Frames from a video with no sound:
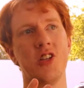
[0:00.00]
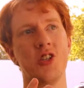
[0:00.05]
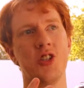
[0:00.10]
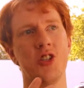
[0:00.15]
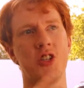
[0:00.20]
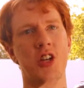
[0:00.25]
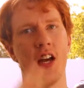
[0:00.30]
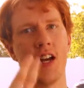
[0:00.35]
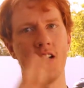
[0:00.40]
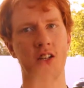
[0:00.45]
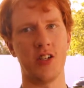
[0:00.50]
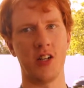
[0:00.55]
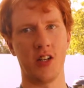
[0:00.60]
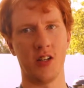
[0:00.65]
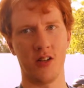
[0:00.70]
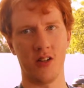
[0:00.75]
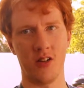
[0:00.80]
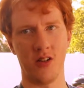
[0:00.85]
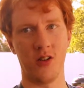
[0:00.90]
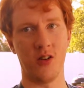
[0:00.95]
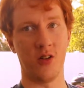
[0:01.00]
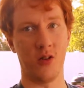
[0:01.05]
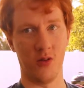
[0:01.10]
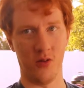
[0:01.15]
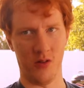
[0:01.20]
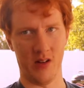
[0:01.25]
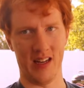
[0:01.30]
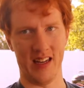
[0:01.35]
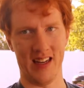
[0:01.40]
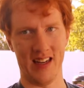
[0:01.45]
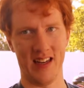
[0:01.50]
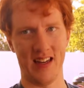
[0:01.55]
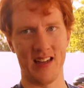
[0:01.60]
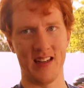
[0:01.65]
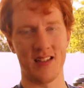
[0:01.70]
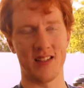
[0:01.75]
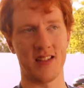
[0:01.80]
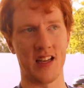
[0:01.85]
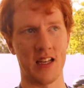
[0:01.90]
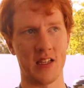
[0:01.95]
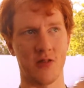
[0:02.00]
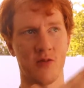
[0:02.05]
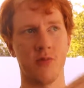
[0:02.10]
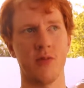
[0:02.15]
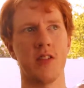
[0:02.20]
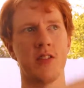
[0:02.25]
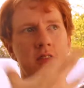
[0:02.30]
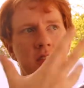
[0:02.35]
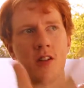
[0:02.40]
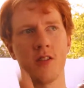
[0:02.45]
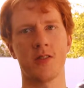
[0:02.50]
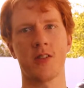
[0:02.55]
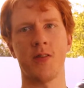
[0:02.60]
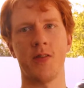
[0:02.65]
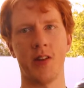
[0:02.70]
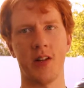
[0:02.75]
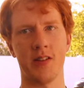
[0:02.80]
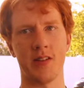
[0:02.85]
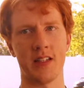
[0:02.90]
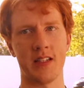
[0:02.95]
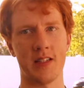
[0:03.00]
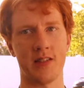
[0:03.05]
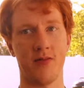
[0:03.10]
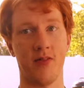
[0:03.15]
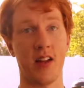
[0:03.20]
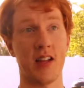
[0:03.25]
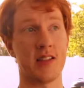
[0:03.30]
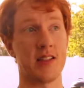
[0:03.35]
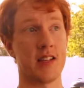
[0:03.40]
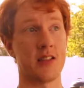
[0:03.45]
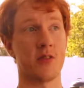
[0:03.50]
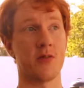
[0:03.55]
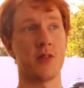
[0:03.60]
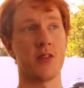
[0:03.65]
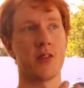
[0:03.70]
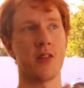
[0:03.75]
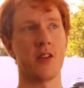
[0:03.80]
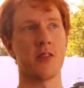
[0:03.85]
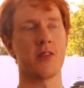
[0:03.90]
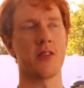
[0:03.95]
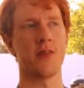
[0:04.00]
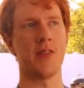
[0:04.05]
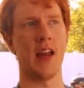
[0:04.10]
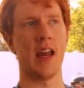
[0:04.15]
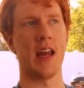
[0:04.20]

changing who he is as a result of all these events, as a result of